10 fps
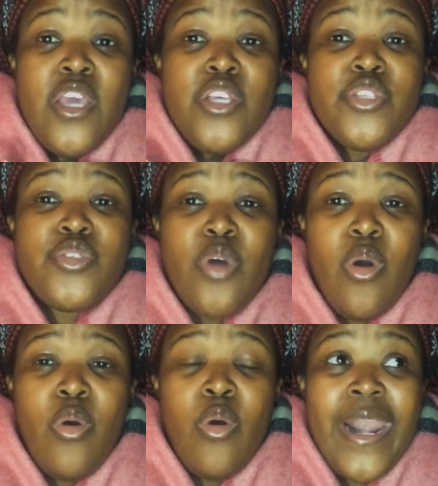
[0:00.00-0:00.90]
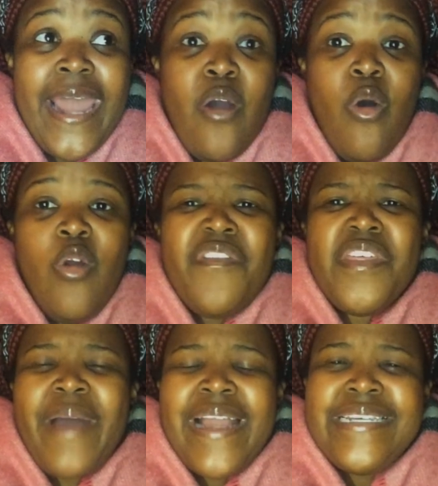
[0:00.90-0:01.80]
so, like, all of
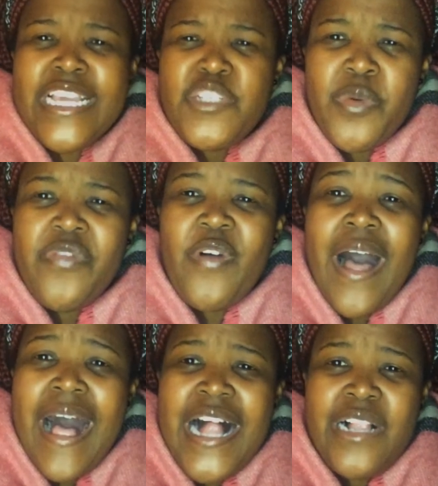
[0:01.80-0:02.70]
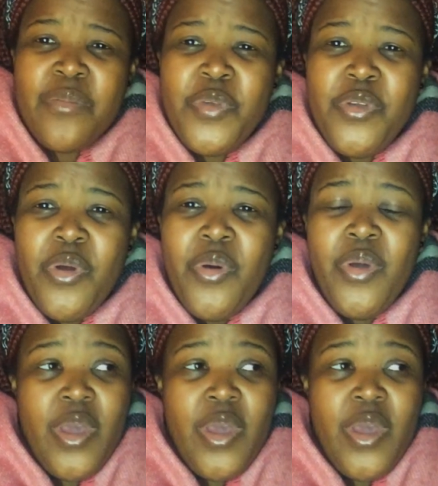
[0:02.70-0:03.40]
them are desperate for help, you know?